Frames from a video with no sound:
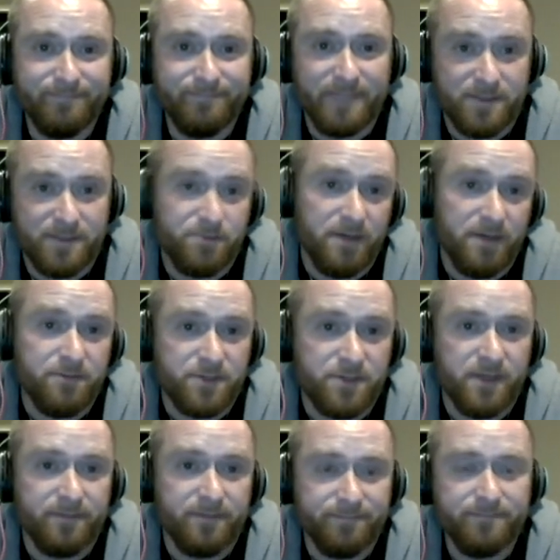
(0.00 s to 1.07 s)
That's what I would
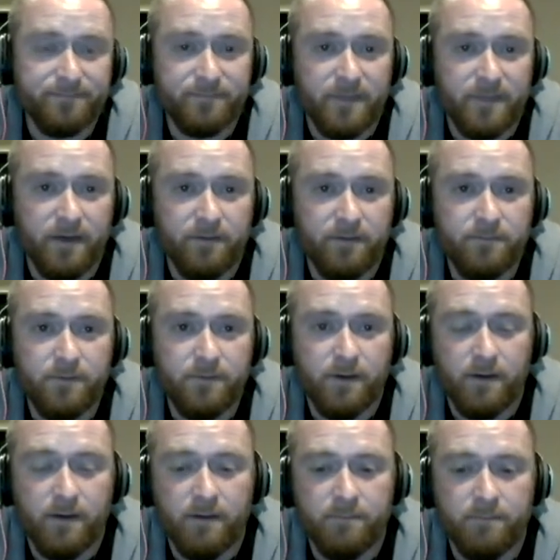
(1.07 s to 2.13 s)

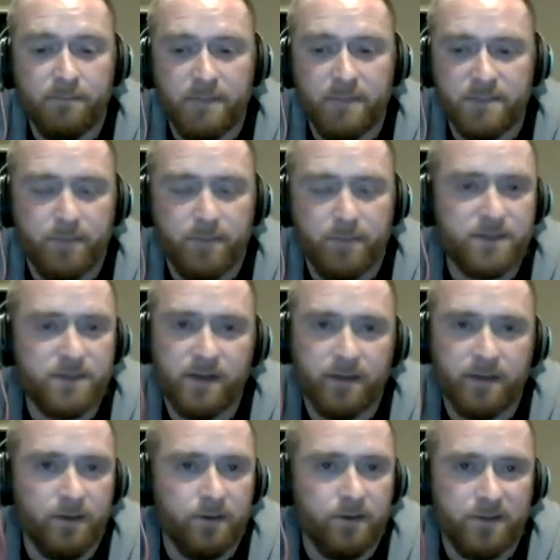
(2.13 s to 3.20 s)
say. Mike's not going
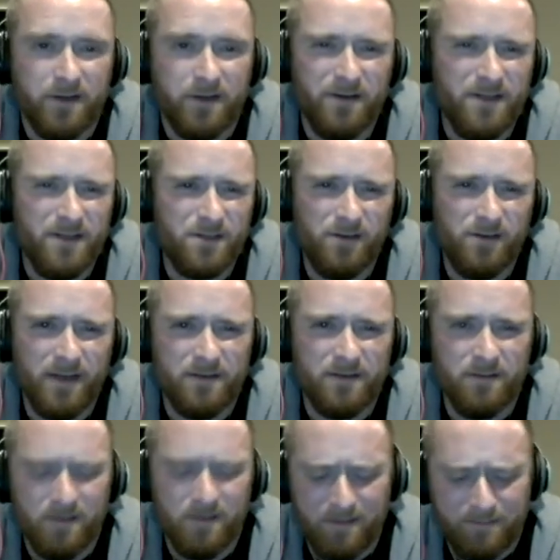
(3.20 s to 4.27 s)
to hurt there, and he's still got
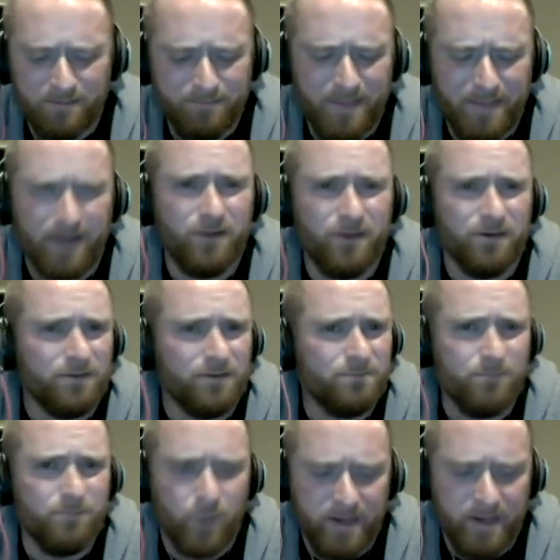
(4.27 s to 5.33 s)
Eckler
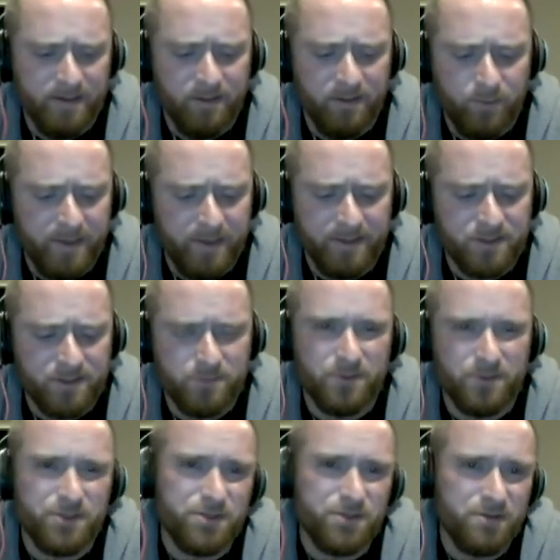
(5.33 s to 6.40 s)
waiting in the wings,
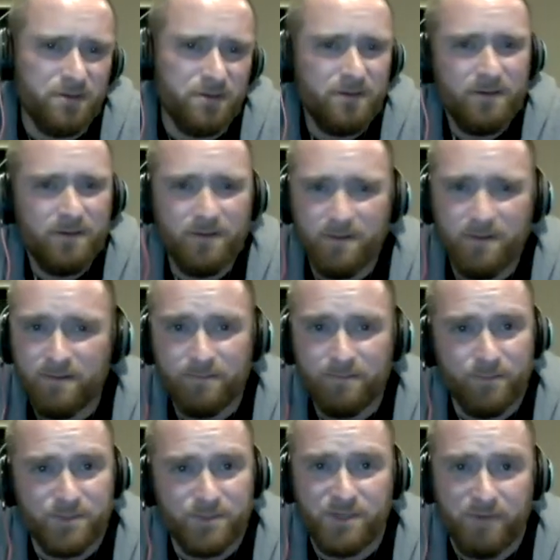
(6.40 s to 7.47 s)
which
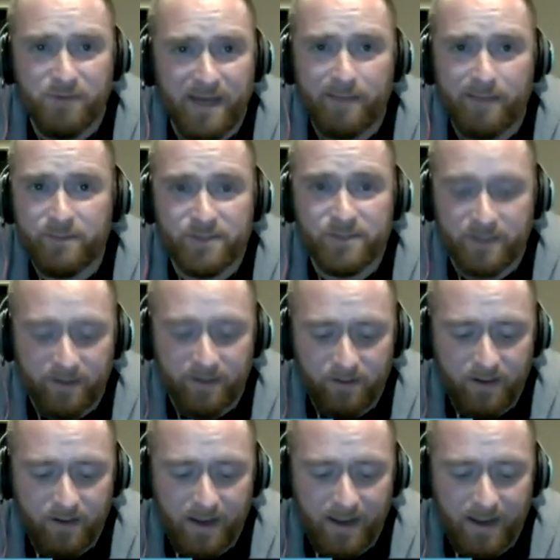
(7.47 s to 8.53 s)
we'll see what happens there.
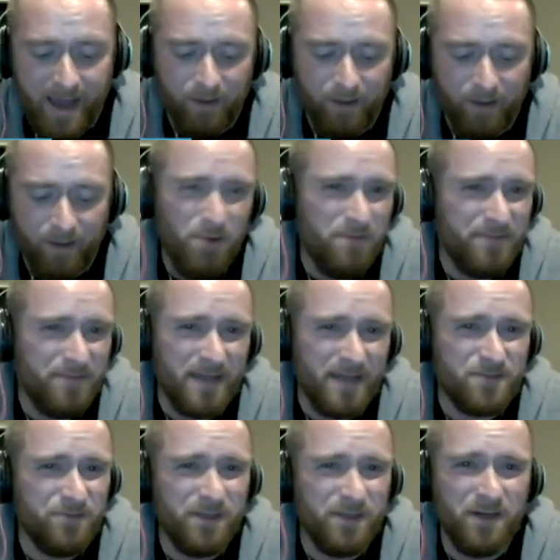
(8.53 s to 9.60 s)
I don't know if that's
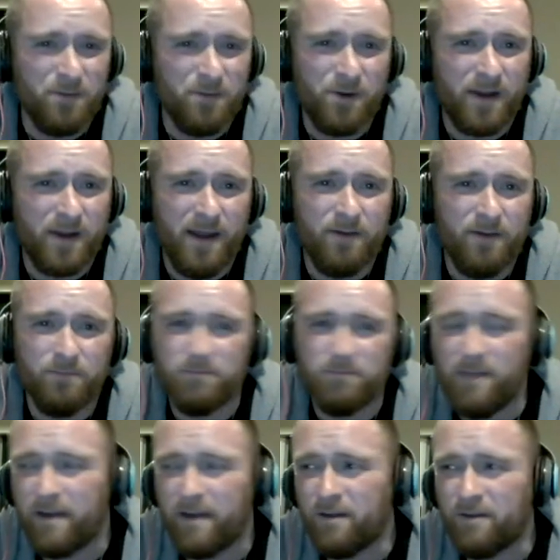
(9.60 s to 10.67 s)
really going to work out.
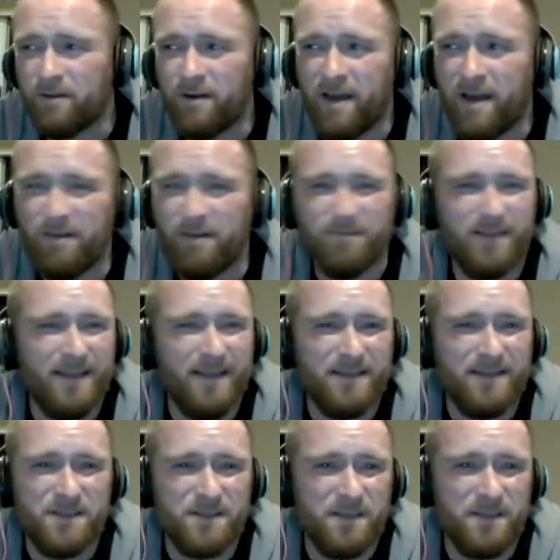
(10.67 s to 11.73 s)
Eckler, it
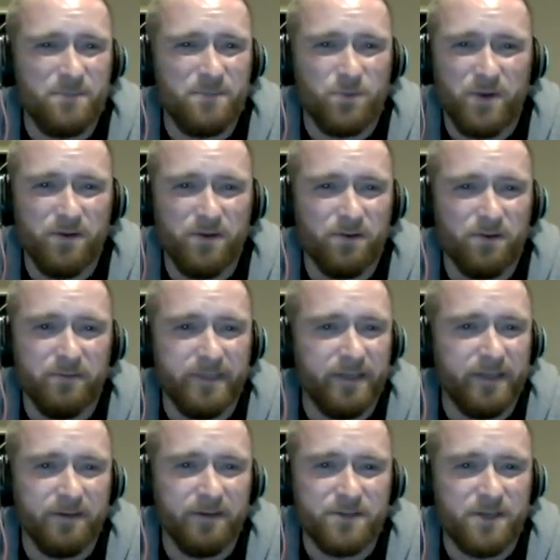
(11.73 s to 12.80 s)
just seems weird over
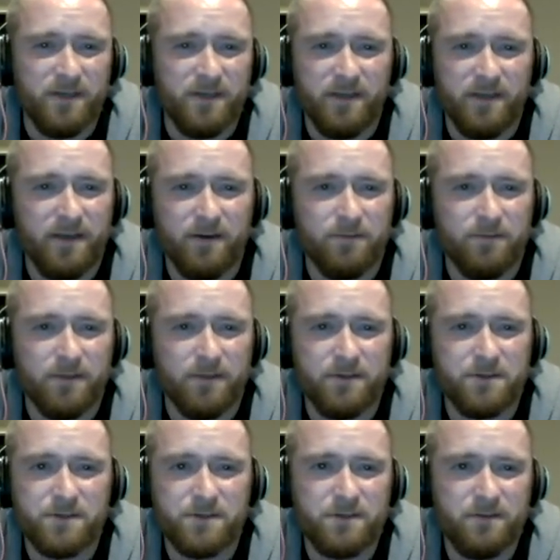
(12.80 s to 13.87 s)
there in San Diego.
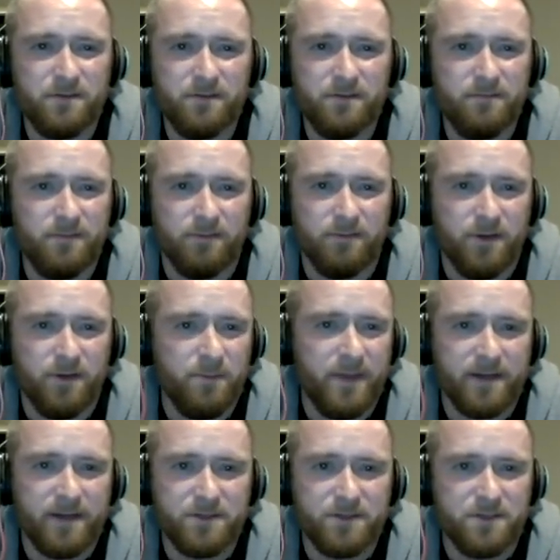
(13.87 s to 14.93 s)
The running
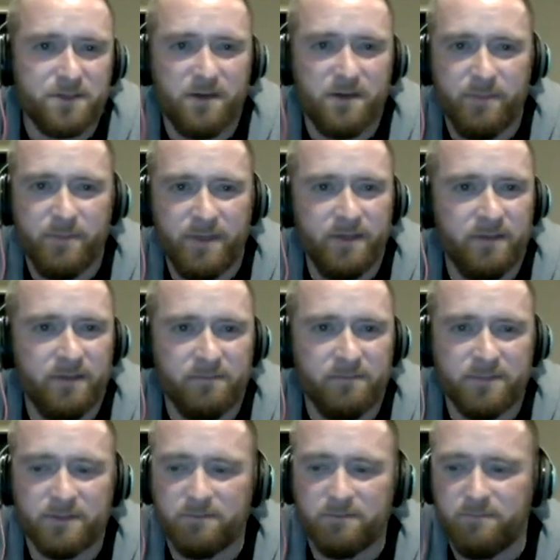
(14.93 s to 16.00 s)
backs just come in and
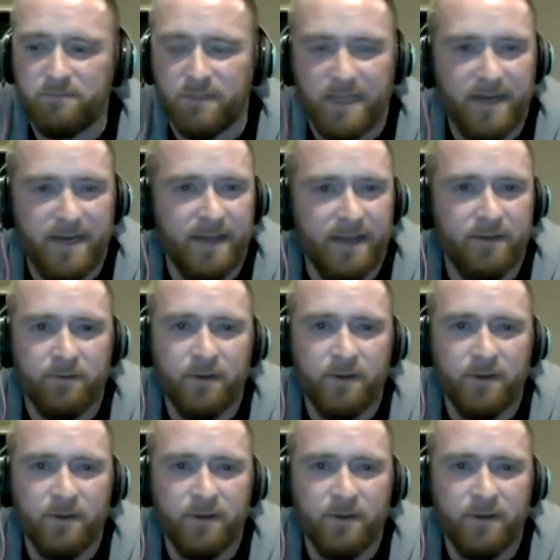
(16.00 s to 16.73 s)
just lay down.